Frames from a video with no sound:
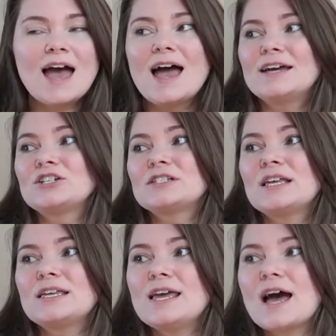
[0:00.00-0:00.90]
And she's
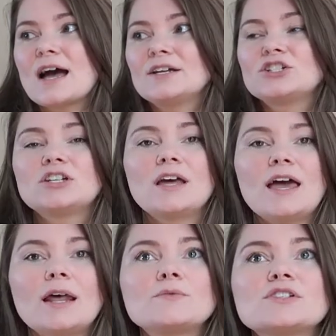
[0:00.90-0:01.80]
like, yeah. And,
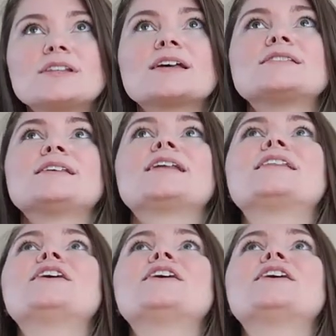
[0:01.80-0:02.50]
and I'm just like sitting